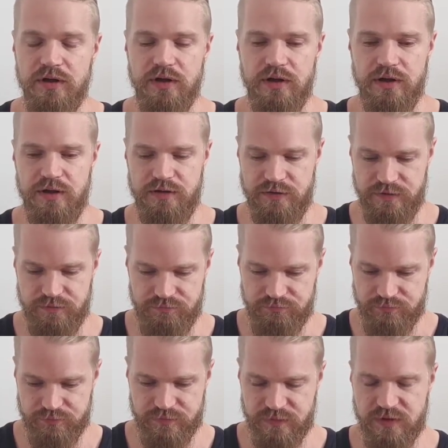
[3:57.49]
a just
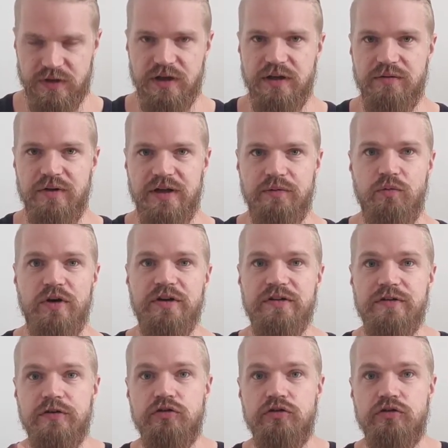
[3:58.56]
kind of like what is the